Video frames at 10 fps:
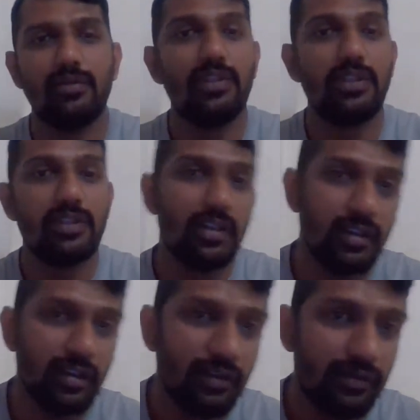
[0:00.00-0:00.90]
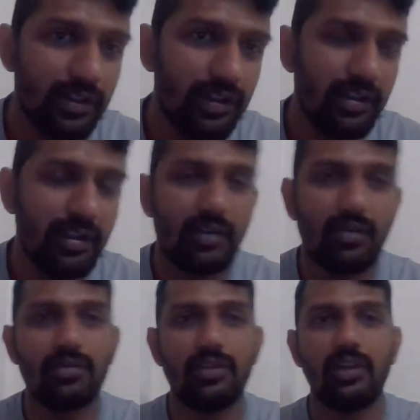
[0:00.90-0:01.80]
with their
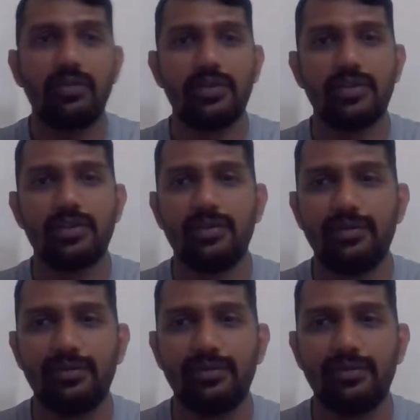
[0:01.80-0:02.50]
own gifts.